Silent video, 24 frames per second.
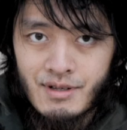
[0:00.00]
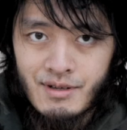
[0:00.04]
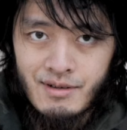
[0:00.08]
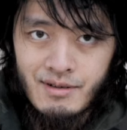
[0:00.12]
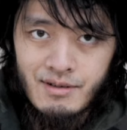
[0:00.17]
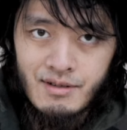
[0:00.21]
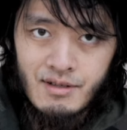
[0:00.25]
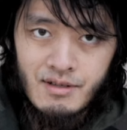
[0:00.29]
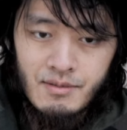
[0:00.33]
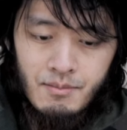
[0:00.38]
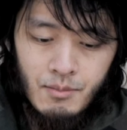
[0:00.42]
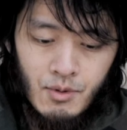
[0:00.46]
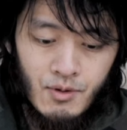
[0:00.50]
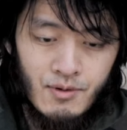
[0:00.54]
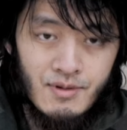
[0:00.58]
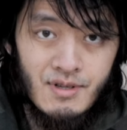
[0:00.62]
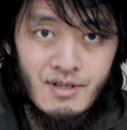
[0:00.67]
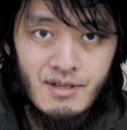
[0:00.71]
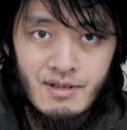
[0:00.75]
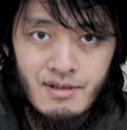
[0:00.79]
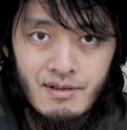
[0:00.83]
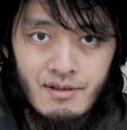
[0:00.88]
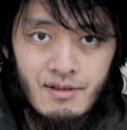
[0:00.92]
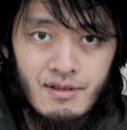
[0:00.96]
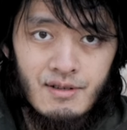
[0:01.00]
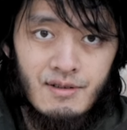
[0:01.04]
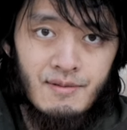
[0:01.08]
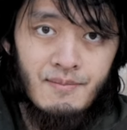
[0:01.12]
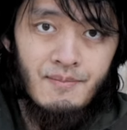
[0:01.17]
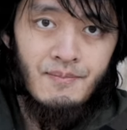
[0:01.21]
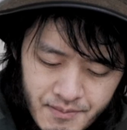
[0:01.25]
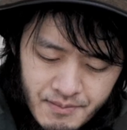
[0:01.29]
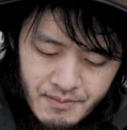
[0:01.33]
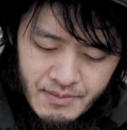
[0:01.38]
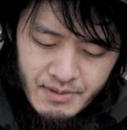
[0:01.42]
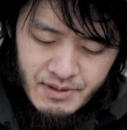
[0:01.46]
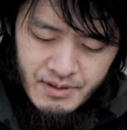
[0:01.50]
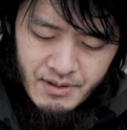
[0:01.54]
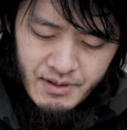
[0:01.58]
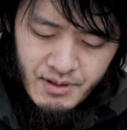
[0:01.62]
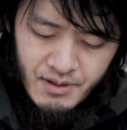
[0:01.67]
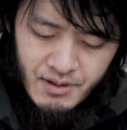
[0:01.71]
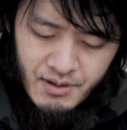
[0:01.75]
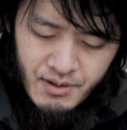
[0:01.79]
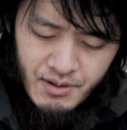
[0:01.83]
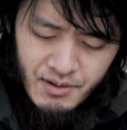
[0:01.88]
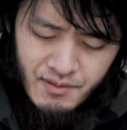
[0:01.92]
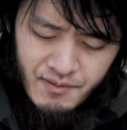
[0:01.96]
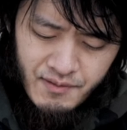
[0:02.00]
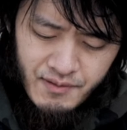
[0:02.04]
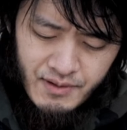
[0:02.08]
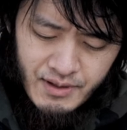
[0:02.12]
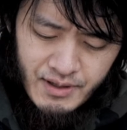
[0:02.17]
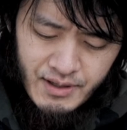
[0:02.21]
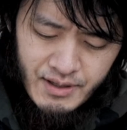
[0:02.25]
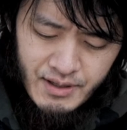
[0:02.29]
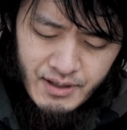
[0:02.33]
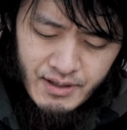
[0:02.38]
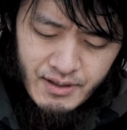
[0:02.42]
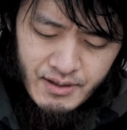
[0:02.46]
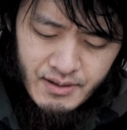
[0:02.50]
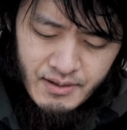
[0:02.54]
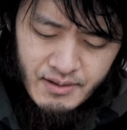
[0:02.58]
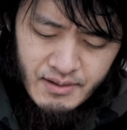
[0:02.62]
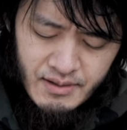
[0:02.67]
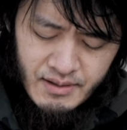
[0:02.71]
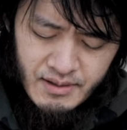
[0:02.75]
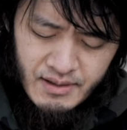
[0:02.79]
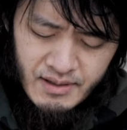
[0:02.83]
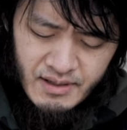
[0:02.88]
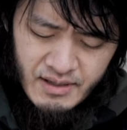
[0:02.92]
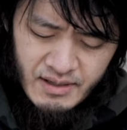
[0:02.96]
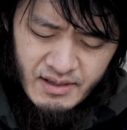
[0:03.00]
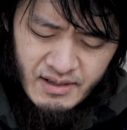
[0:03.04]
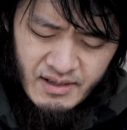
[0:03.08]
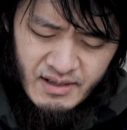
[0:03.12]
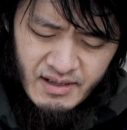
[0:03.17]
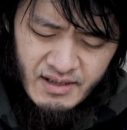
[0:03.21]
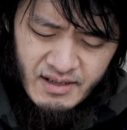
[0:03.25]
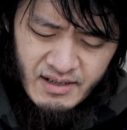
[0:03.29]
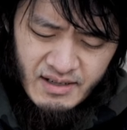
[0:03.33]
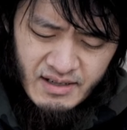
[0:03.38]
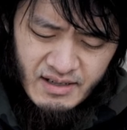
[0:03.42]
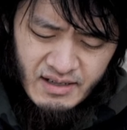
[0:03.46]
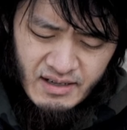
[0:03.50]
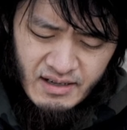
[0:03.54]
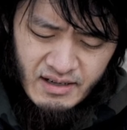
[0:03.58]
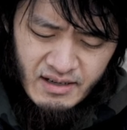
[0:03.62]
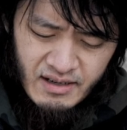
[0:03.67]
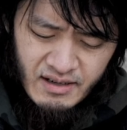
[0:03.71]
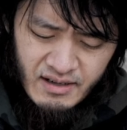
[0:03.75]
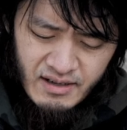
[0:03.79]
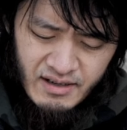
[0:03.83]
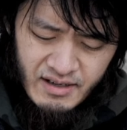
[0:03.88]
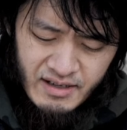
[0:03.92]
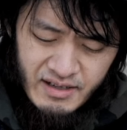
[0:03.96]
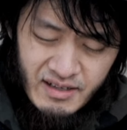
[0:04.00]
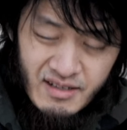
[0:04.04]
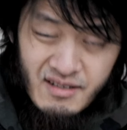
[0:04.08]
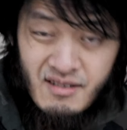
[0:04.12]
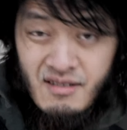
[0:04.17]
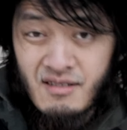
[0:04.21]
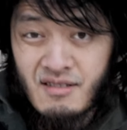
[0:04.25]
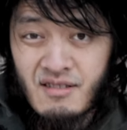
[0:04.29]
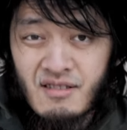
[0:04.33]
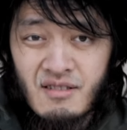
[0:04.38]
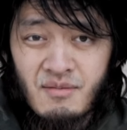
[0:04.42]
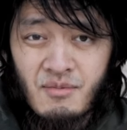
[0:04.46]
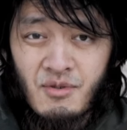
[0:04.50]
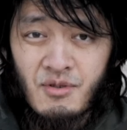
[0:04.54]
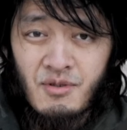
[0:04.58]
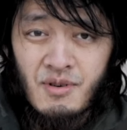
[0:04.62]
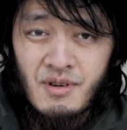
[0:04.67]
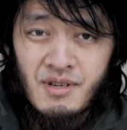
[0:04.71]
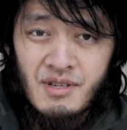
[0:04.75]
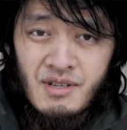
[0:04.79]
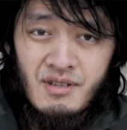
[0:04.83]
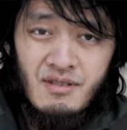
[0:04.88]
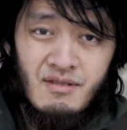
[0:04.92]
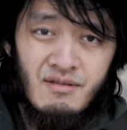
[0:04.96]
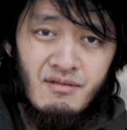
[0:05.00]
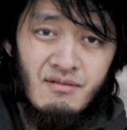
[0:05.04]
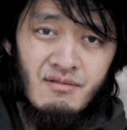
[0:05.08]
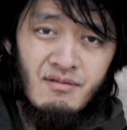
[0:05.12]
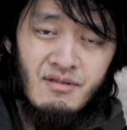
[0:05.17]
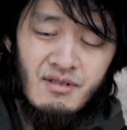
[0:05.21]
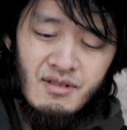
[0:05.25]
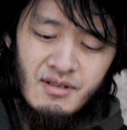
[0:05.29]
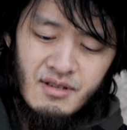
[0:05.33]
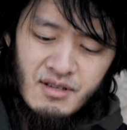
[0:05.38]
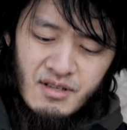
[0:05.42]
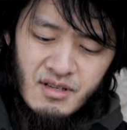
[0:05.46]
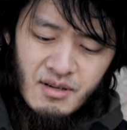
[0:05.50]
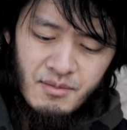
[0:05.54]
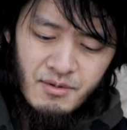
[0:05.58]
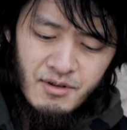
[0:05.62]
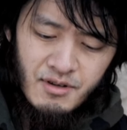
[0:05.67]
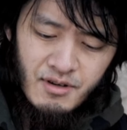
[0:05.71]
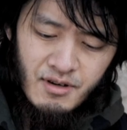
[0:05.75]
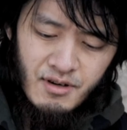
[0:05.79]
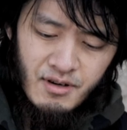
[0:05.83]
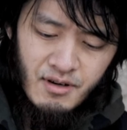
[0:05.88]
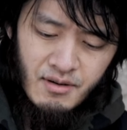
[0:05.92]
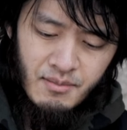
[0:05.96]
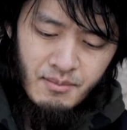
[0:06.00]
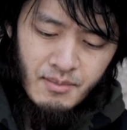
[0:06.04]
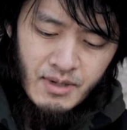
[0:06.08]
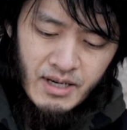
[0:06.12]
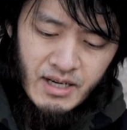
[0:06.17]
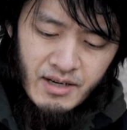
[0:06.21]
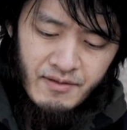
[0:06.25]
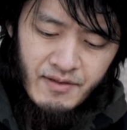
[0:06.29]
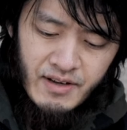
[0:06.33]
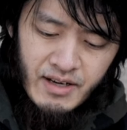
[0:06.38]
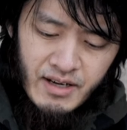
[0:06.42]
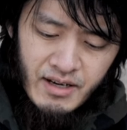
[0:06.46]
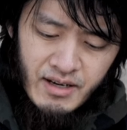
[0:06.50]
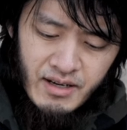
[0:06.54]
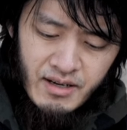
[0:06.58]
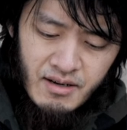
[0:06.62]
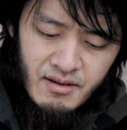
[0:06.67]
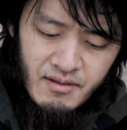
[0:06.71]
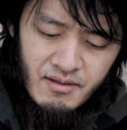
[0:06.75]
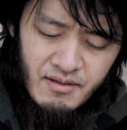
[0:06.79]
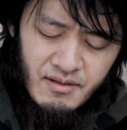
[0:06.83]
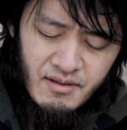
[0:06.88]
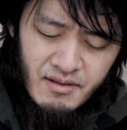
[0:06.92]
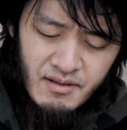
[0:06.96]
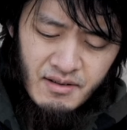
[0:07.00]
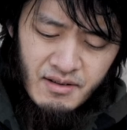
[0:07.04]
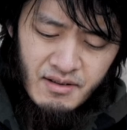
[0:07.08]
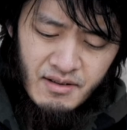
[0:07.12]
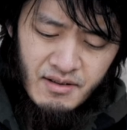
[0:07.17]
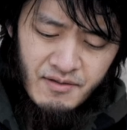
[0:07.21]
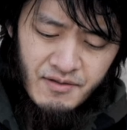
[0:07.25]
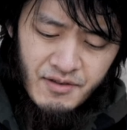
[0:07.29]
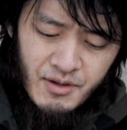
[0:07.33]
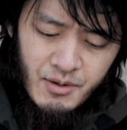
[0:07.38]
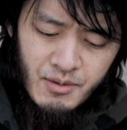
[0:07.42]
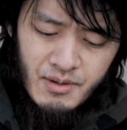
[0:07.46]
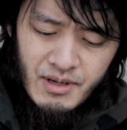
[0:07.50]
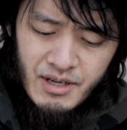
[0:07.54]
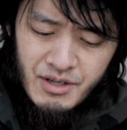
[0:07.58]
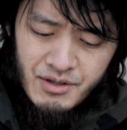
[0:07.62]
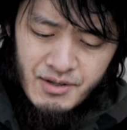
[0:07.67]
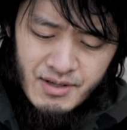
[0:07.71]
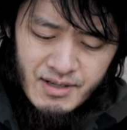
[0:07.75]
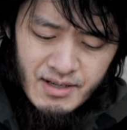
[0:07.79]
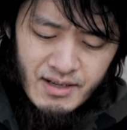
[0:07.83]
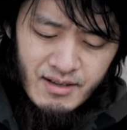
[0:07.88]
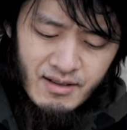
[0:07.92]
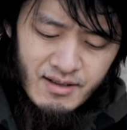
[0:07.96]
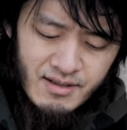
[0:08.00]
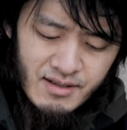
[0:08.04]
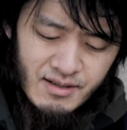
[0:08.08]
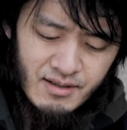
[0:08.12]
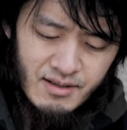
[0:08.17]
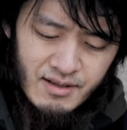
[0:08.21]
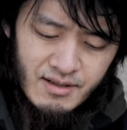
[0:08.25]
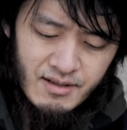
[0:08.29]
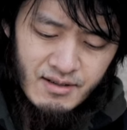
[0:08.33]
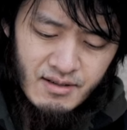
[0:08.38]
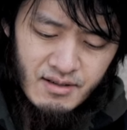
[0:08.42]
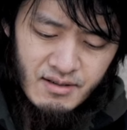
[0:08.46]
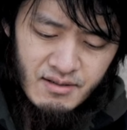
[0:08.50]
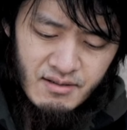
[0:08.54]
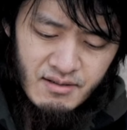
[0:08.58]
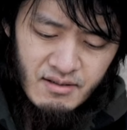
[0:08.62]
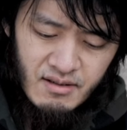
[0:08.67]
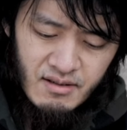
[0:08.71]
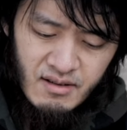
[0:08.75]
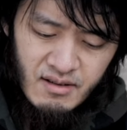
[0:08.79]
things, most scenes. Hopefully I answered some questions some of y'all might have had. If you're interested in this lens,